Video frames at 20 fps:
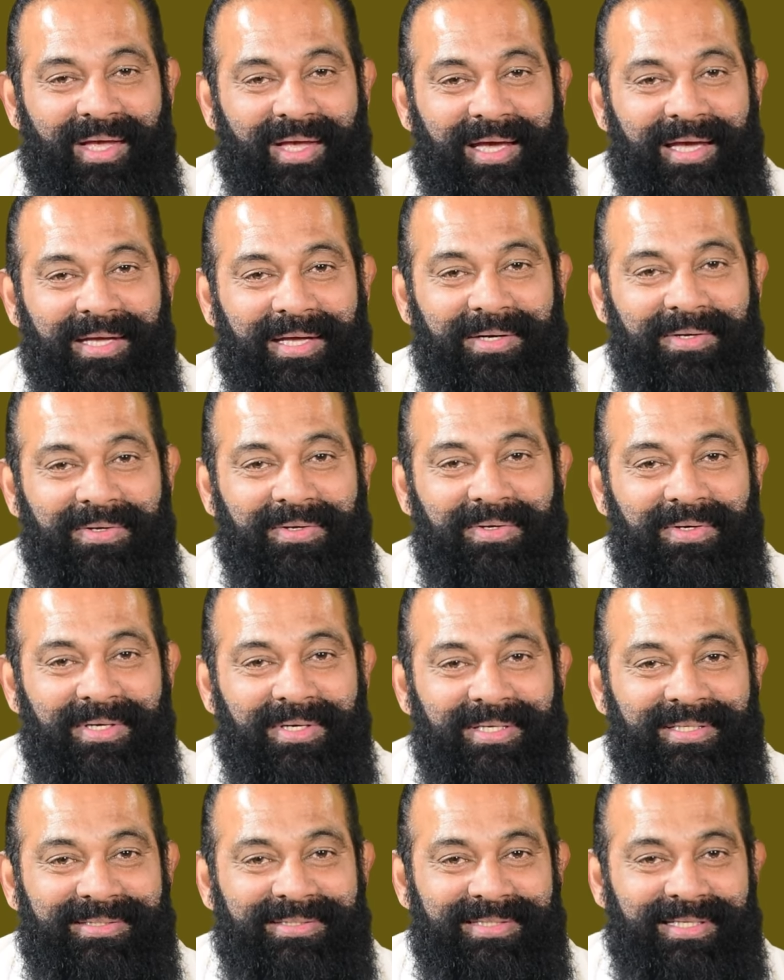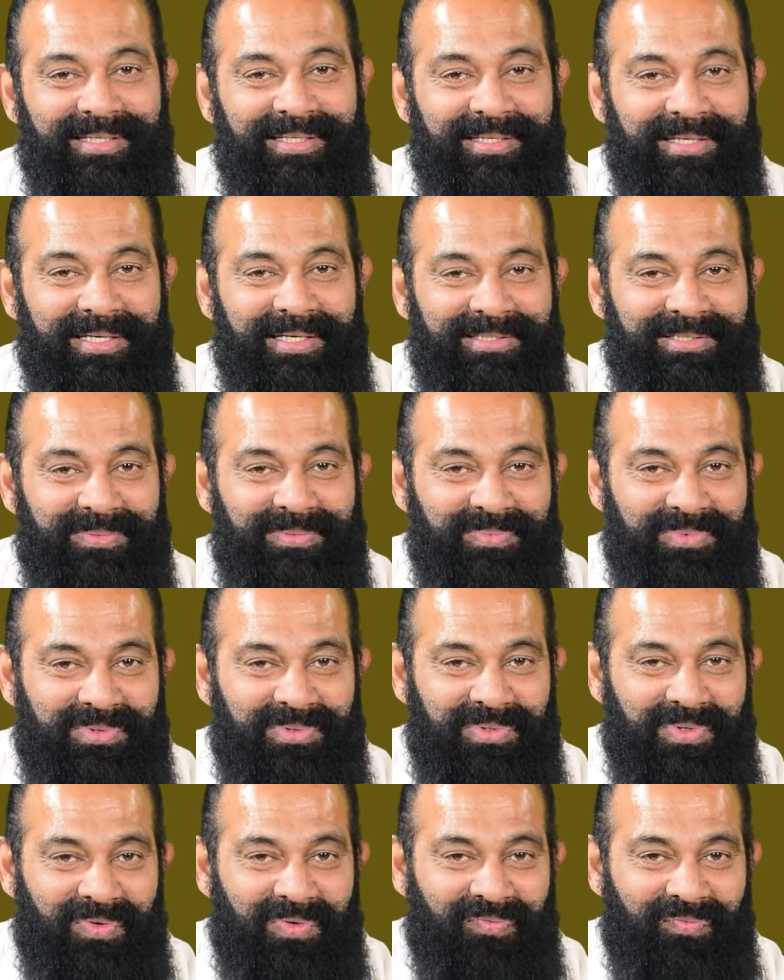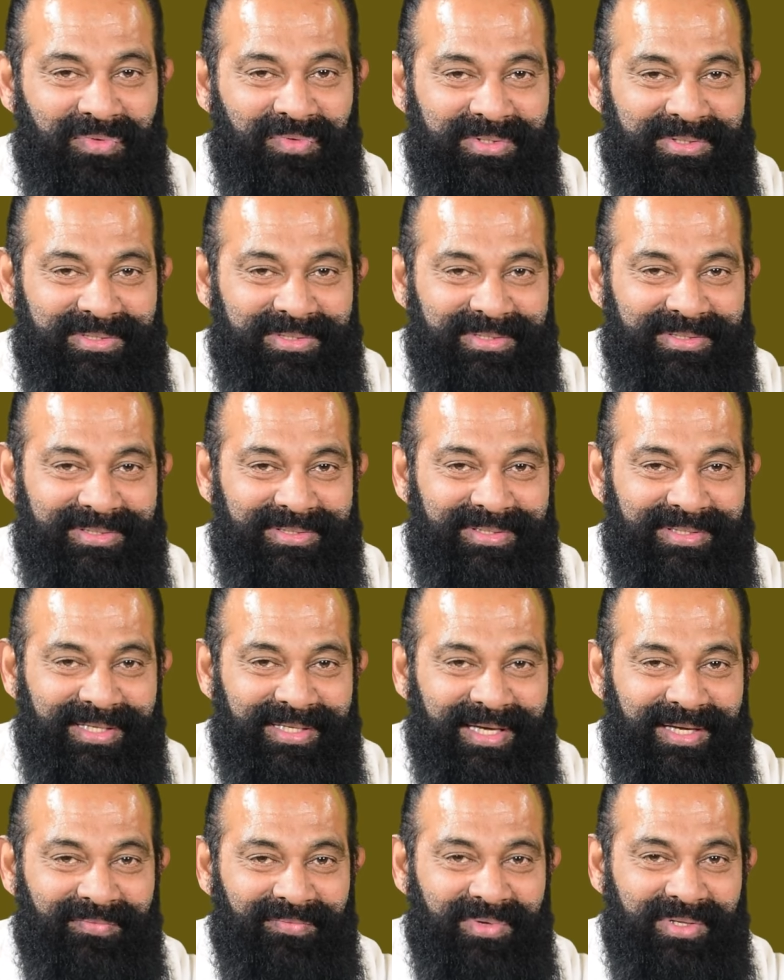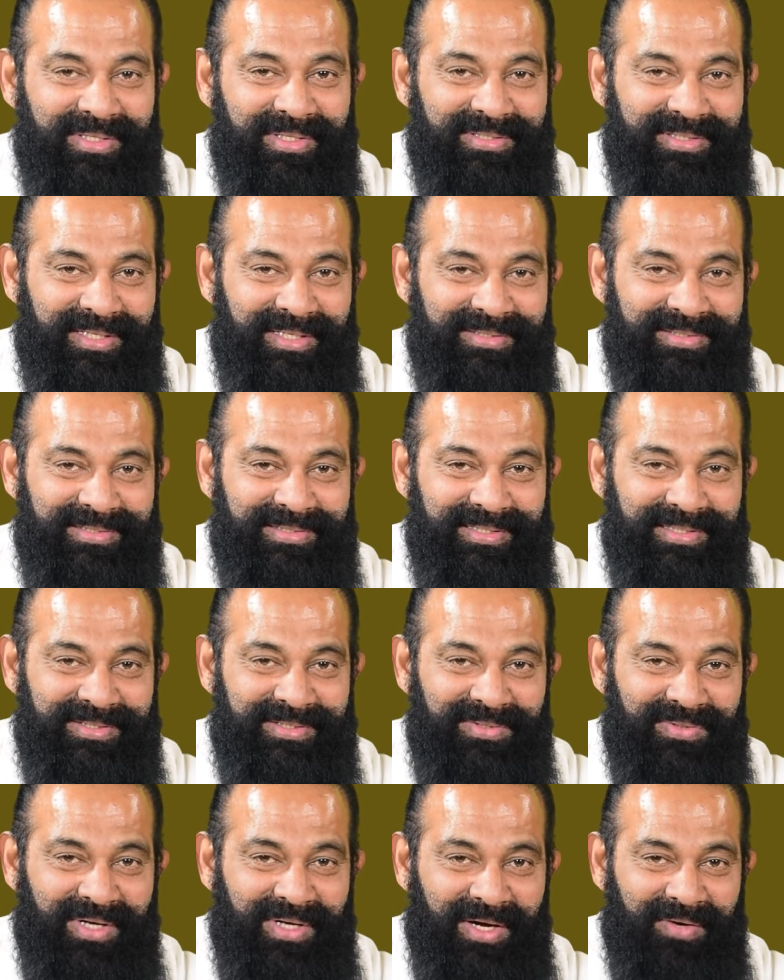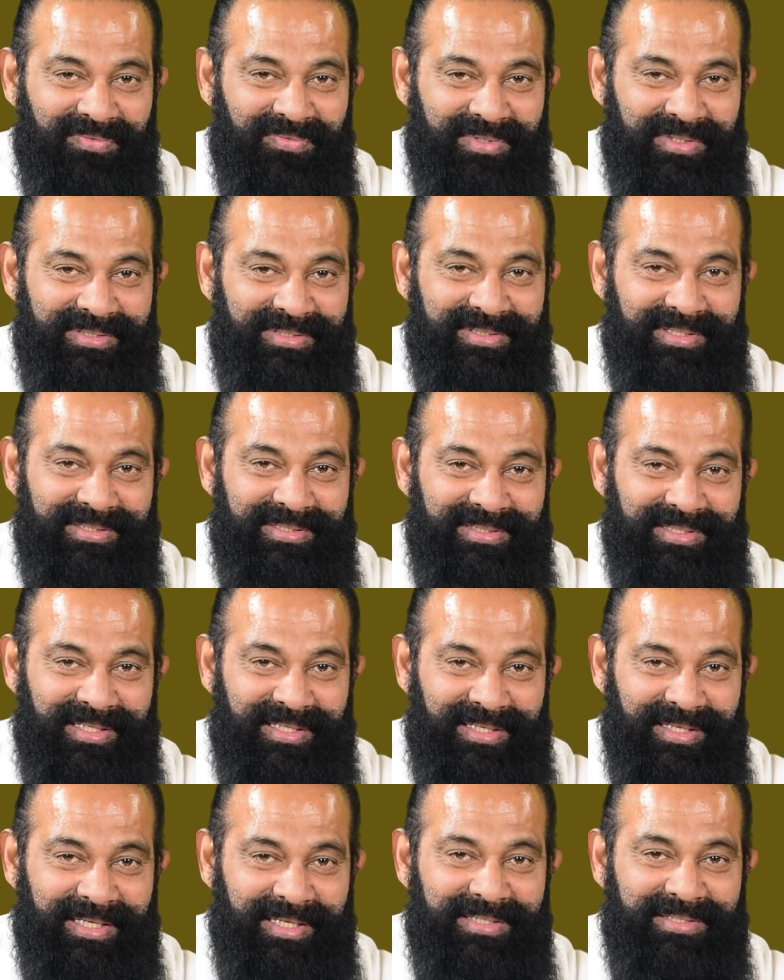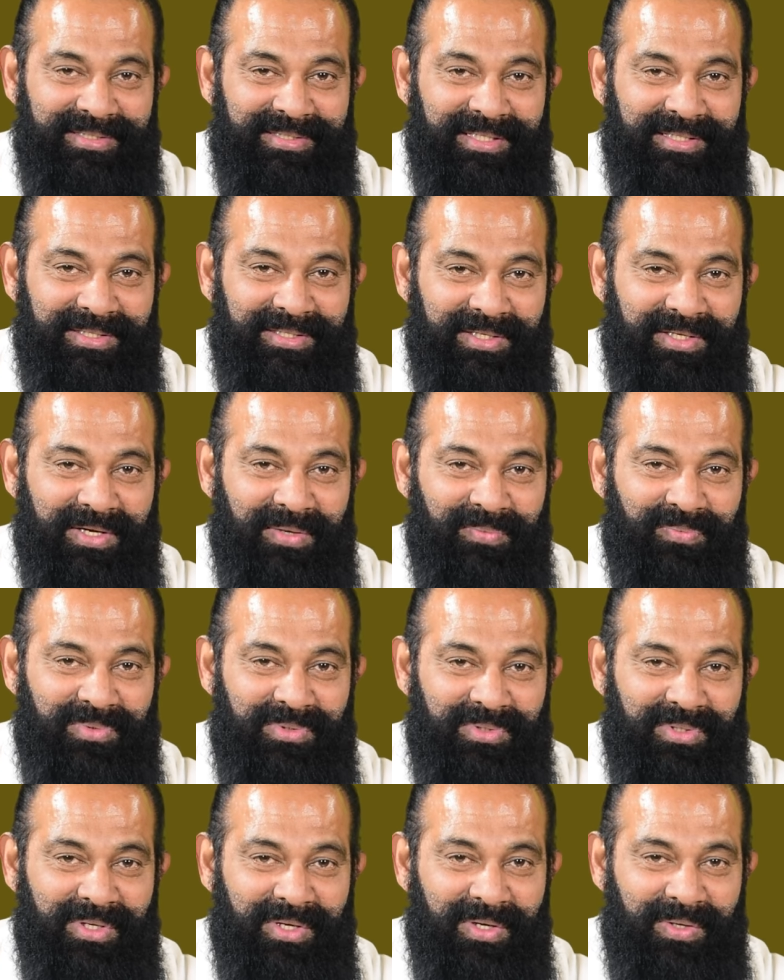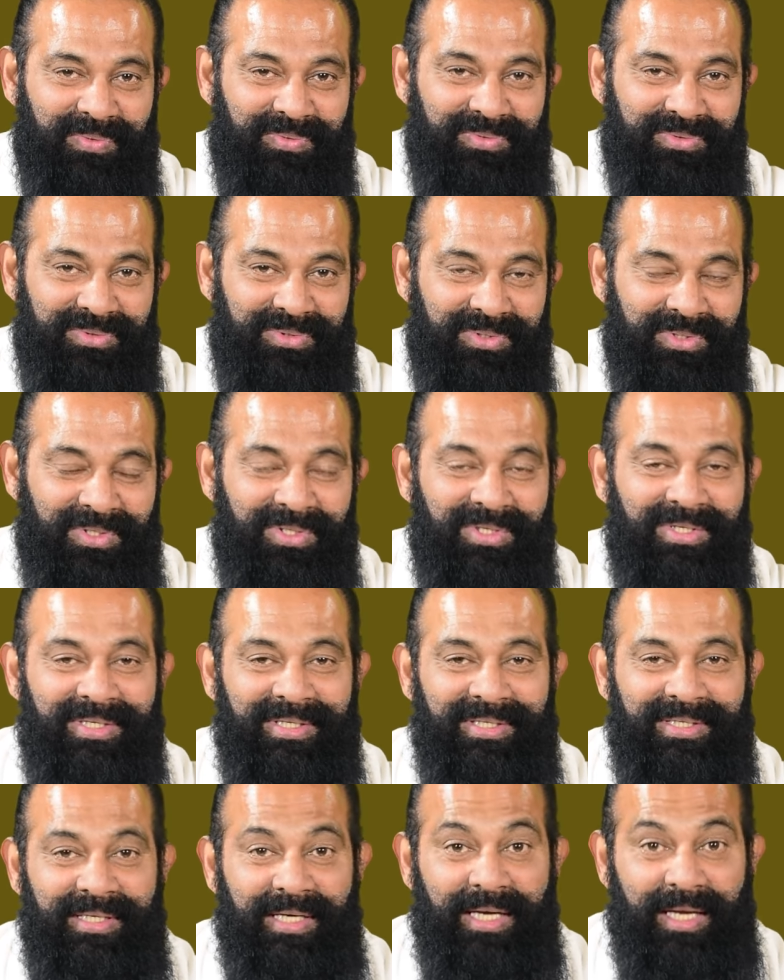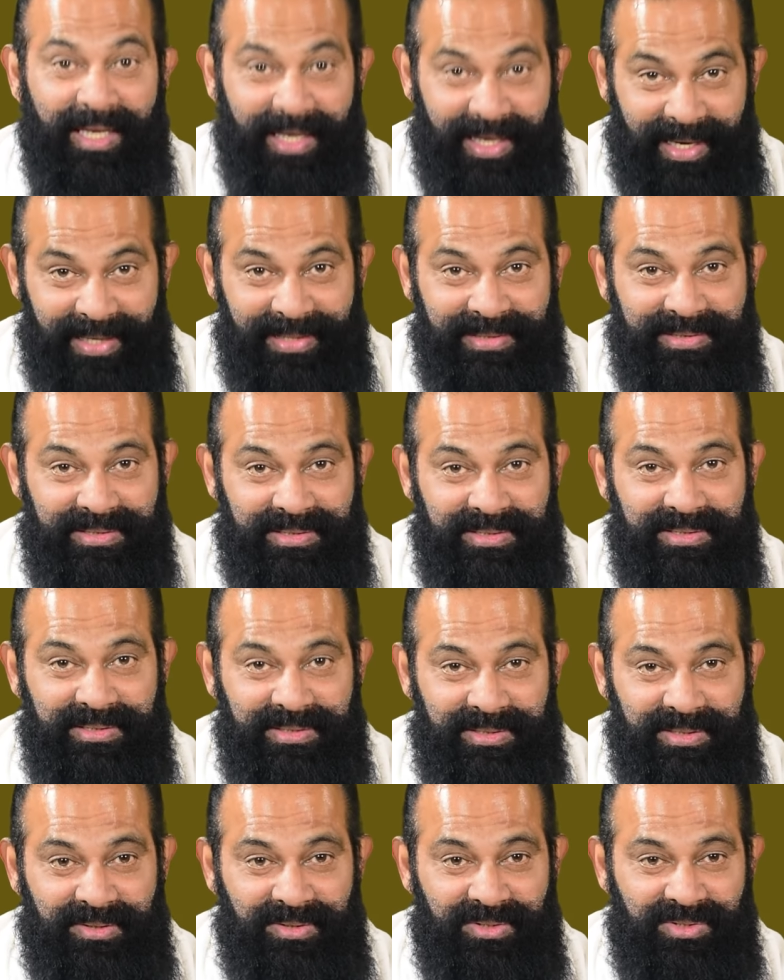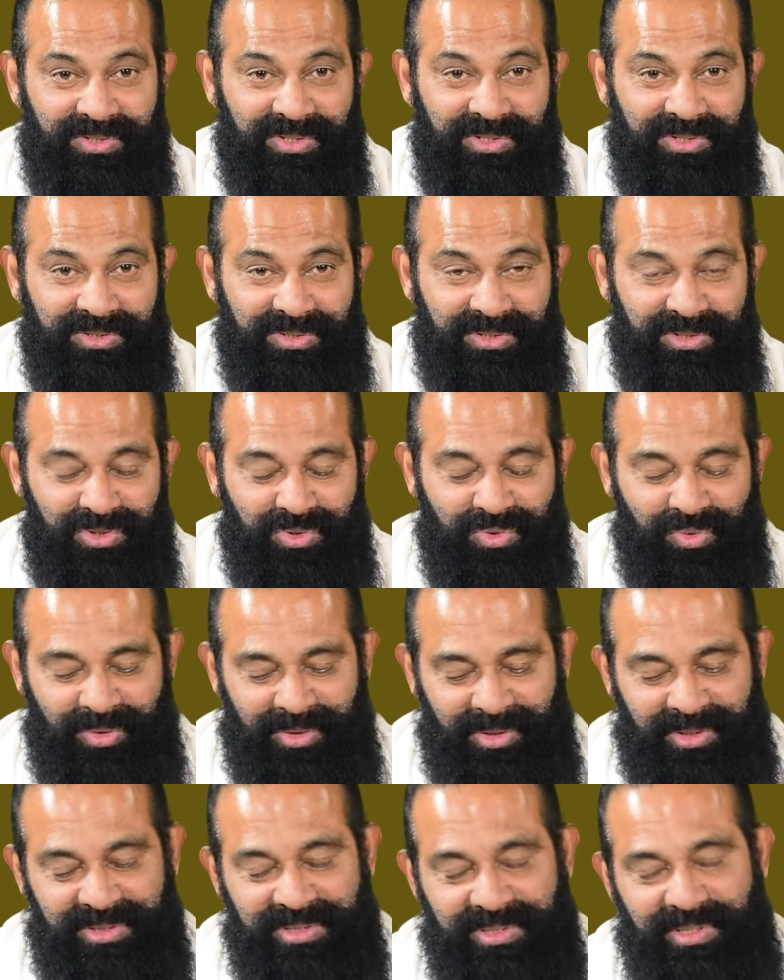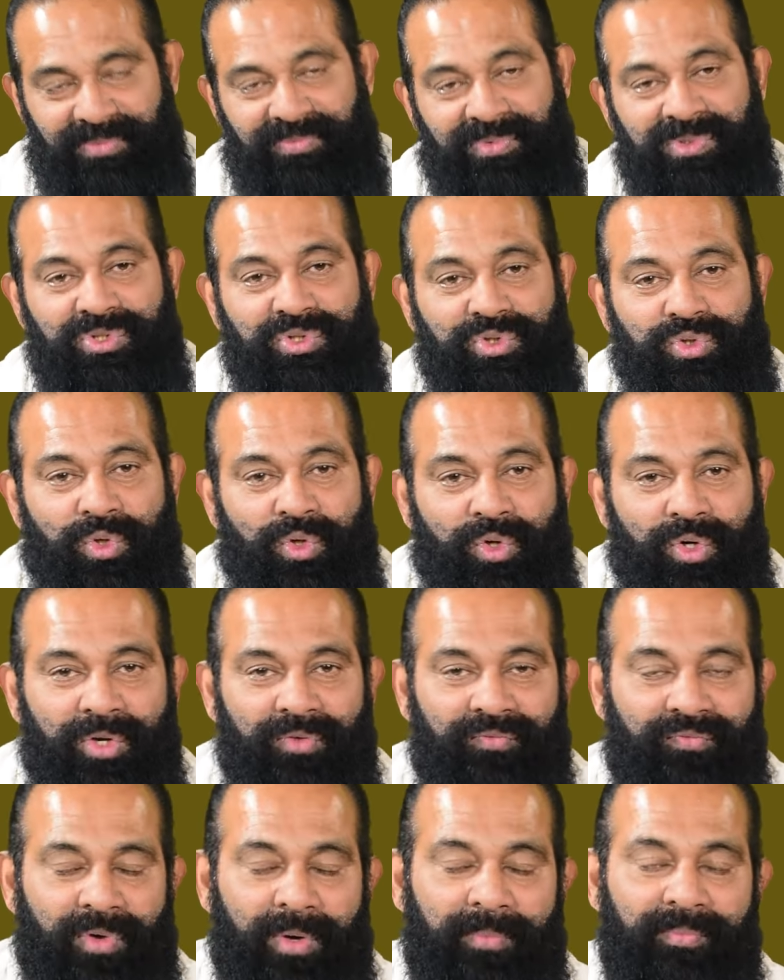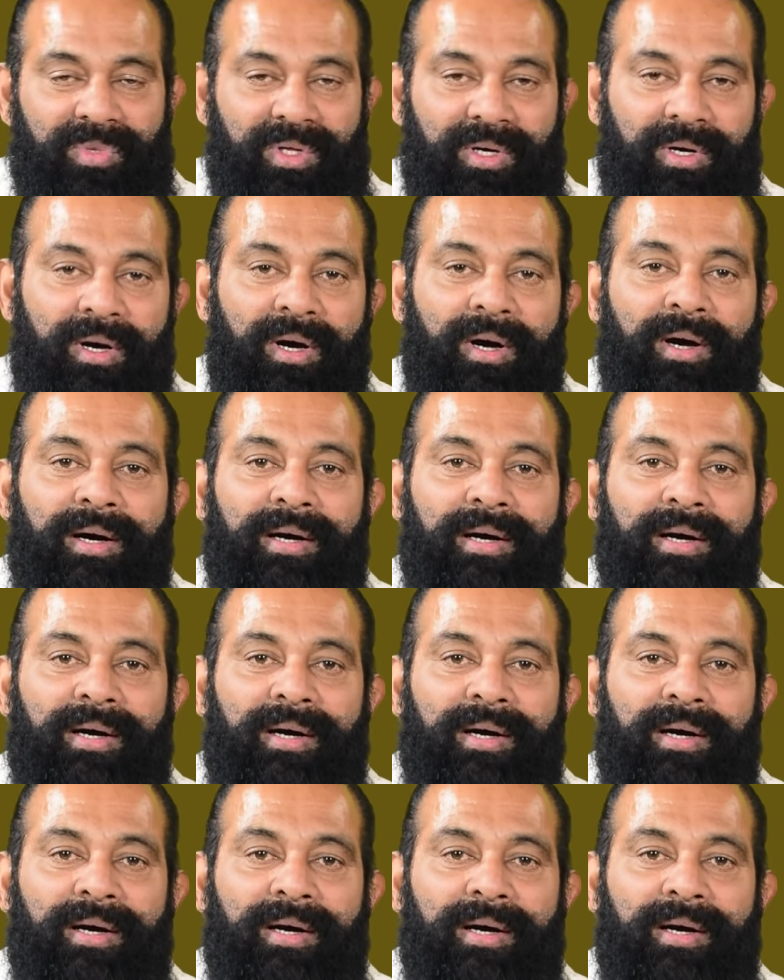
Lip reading: And then they rush up to the office. And when the sunset, after the sunset, late night, they come to the house. Hence the diseases. 27th story from the